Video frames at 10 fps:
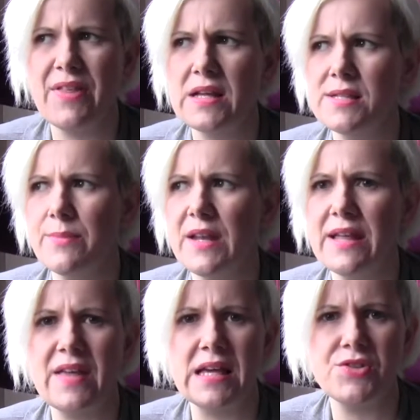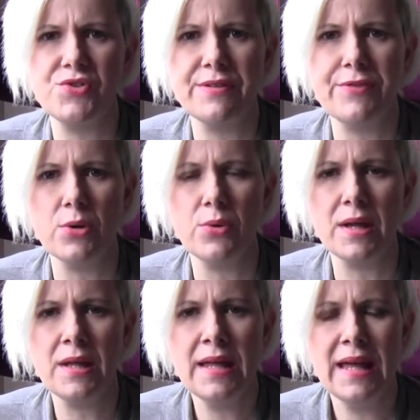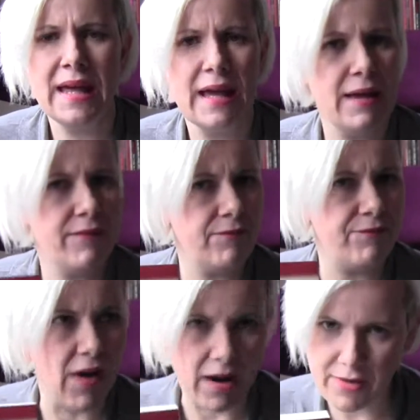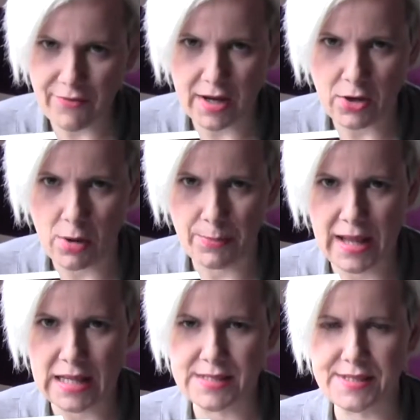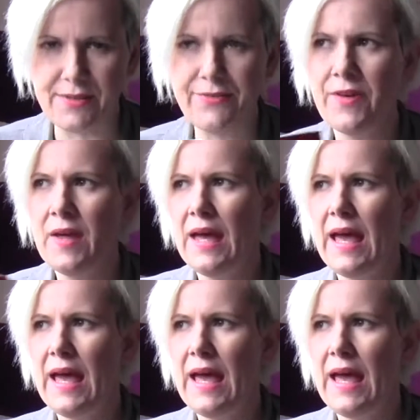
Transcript: I think it's something like The History of Yoga. Very, very comprehensive.